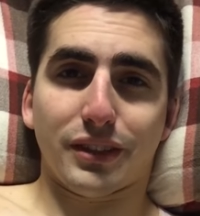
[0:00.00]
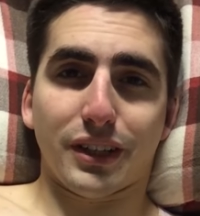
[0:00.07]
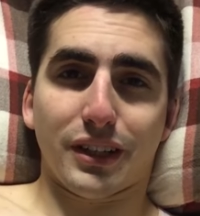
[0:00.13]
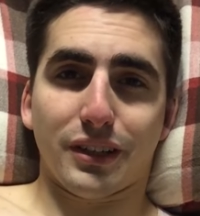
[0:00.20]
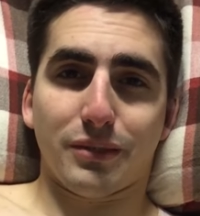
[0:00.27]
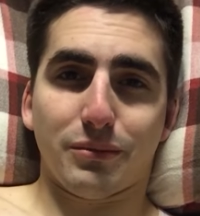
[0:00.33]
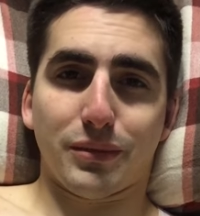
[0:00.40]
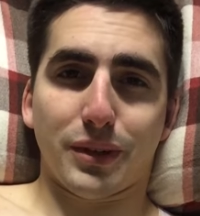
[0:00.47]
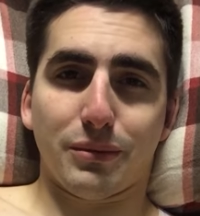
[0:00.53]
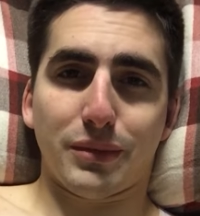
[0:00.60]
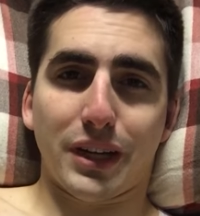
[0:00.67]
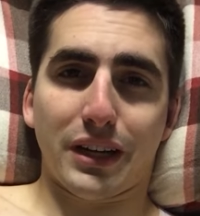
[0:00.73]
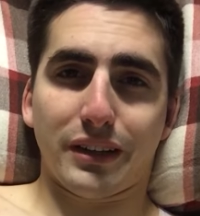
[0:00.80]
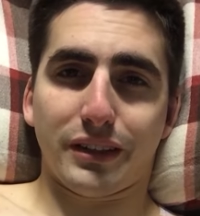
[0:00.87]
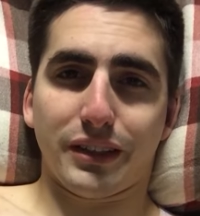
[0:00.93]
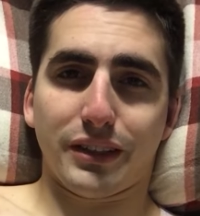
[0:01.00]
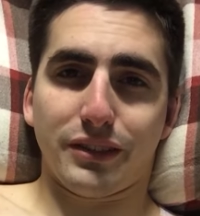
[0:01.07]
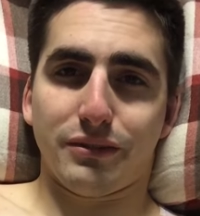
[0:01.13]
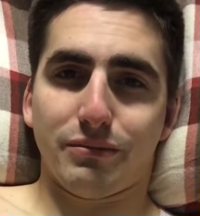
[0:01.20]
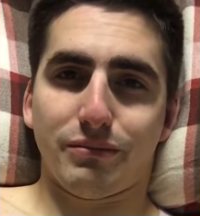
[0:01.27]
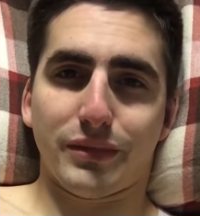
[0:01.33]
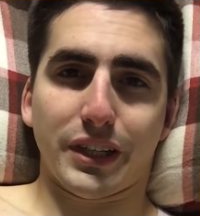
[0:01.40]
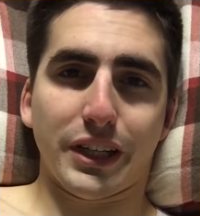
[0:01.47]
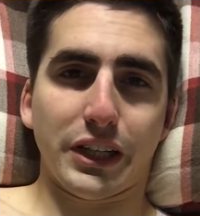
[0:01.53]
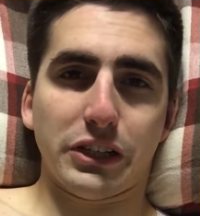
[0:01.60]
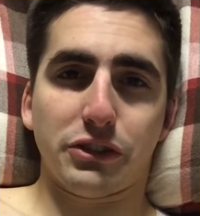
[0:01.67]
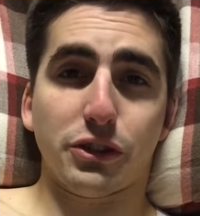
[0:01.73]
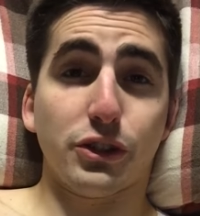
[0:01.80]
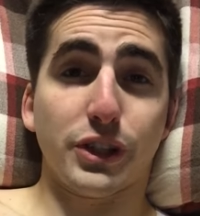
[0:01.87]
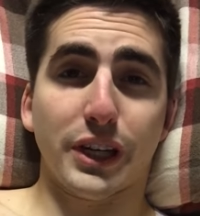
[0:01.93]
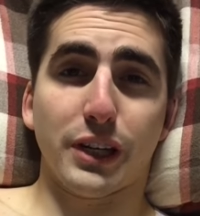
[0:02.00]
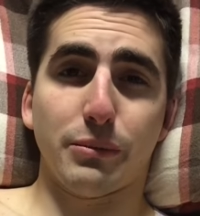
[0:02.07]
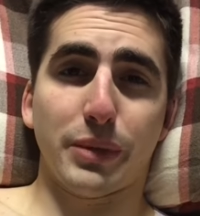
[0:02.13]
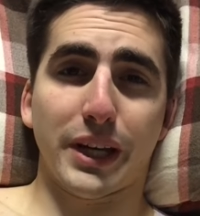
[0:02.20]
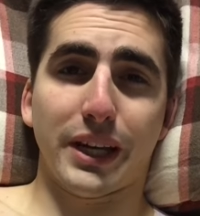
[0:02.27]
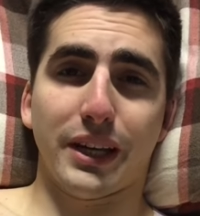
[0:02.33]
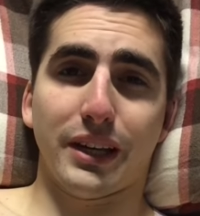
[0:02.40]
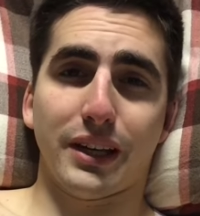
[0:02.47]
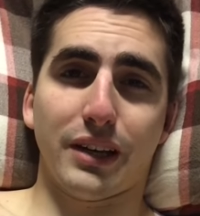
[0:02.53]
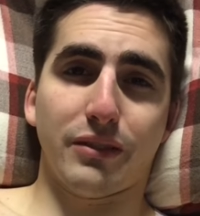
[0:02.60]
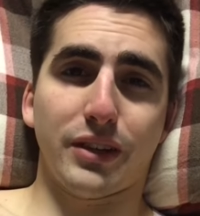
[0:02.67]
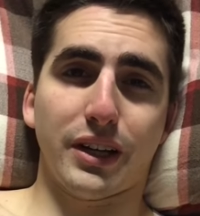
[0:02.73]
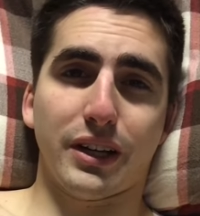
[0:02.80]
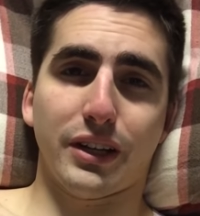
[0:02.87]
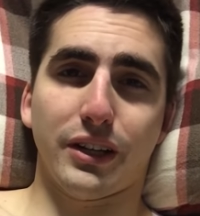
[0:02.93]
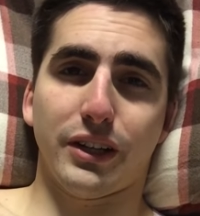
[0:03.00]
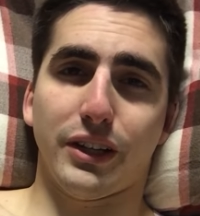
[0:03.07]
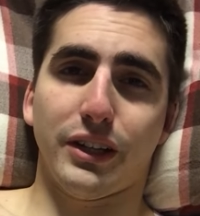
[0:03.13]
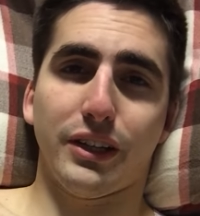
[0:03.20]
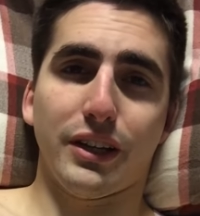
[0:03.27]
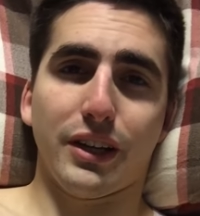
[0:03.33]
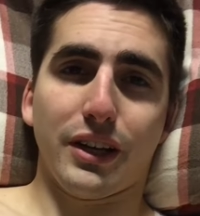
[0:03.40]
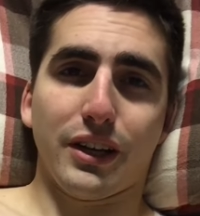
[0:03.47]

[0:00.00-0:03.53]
I'm not in any excruciating pain. I haven't had any